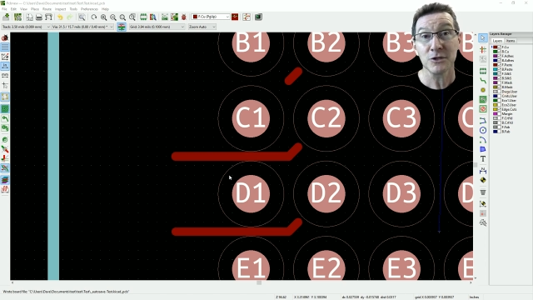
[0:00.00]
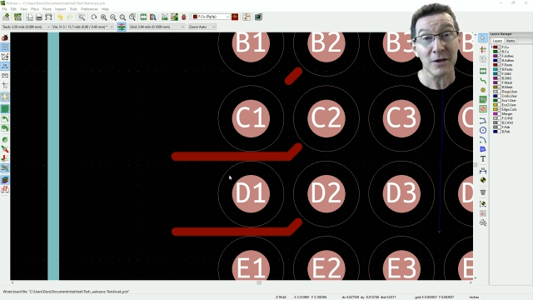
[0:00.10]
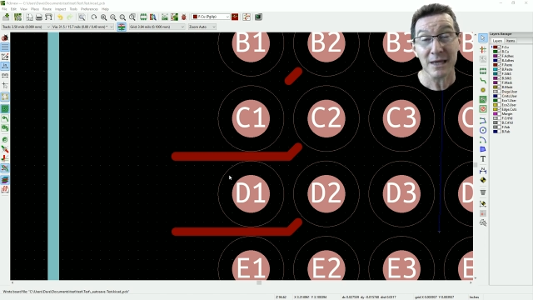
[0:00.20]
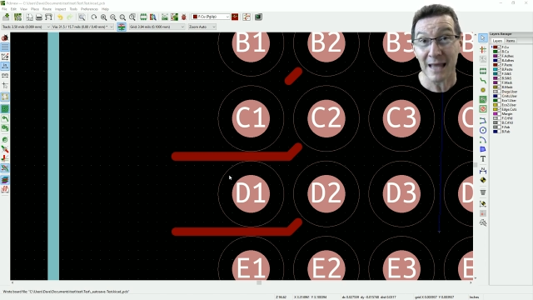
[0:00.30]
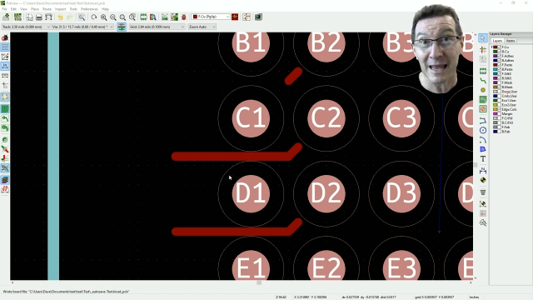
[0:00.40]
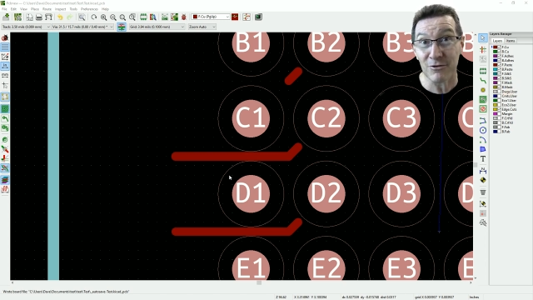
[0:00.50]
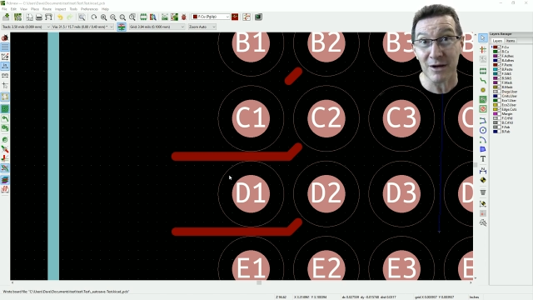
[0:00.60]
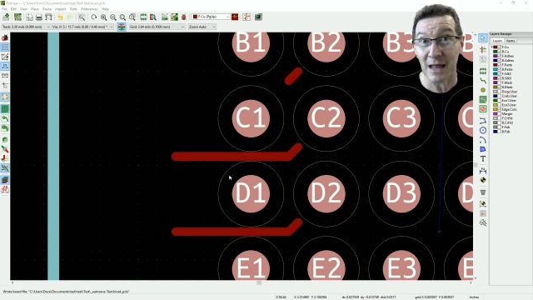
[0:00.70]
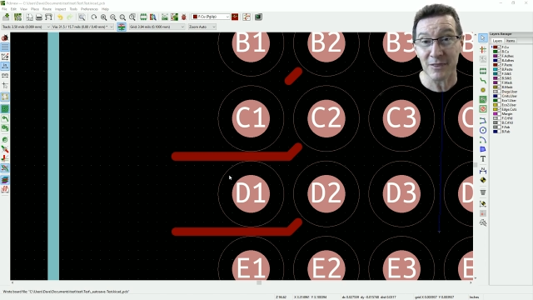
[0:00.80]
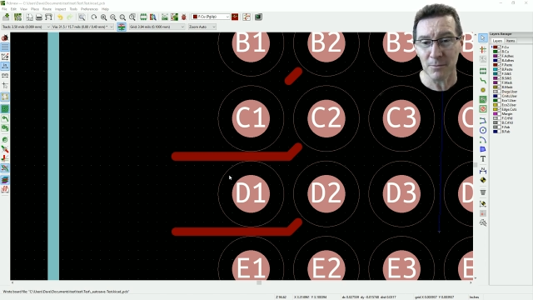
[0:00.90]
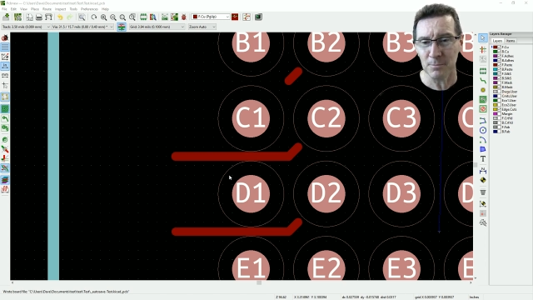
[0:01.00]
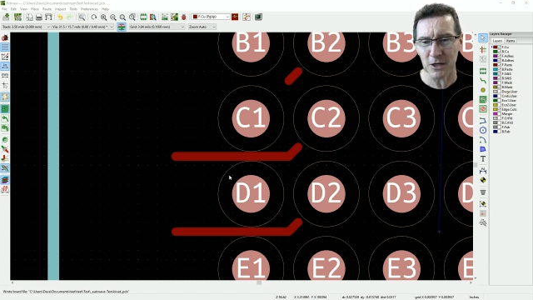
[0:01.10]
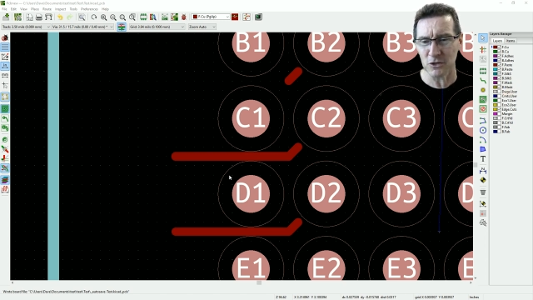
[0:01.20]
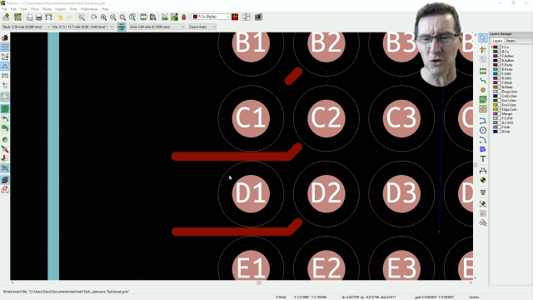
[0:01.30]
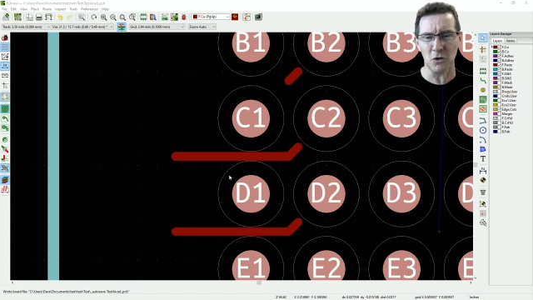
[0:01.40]
don't get angry at them
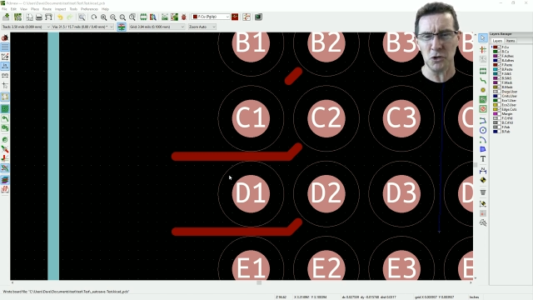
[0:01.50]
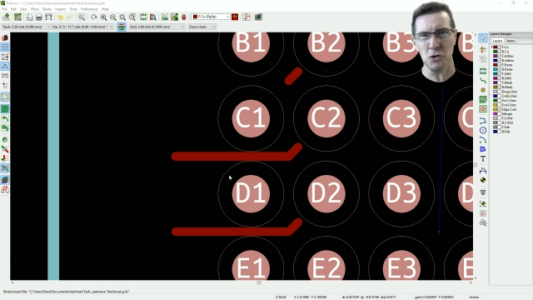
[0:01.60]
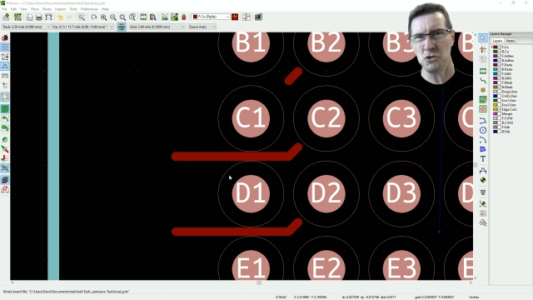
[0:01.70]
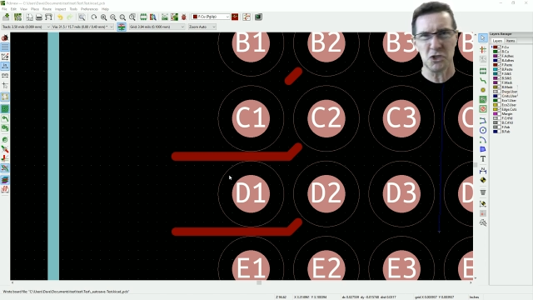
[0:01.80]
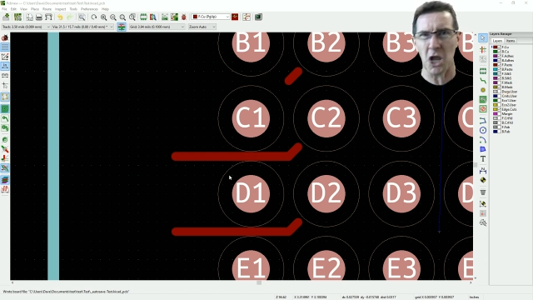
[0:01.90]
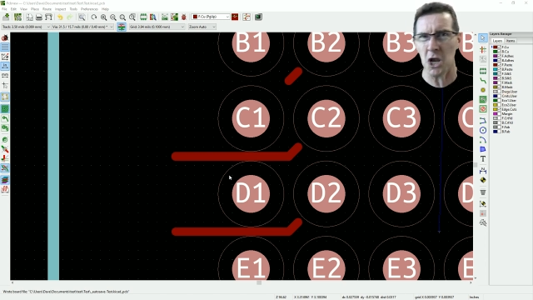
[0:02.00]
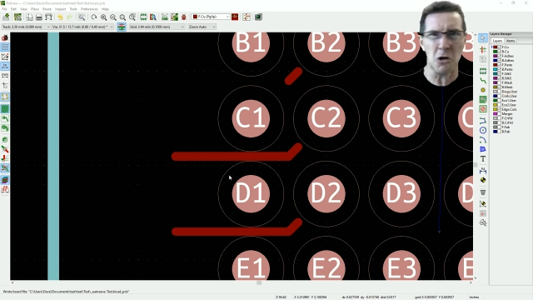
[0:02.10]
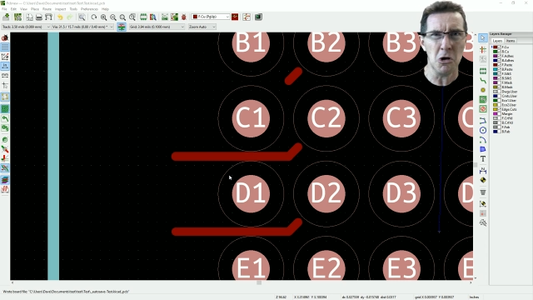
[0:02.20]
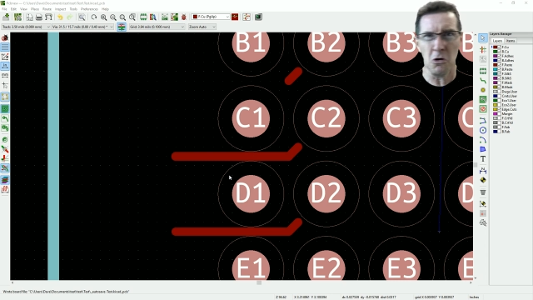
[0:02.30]
because, oh, you said,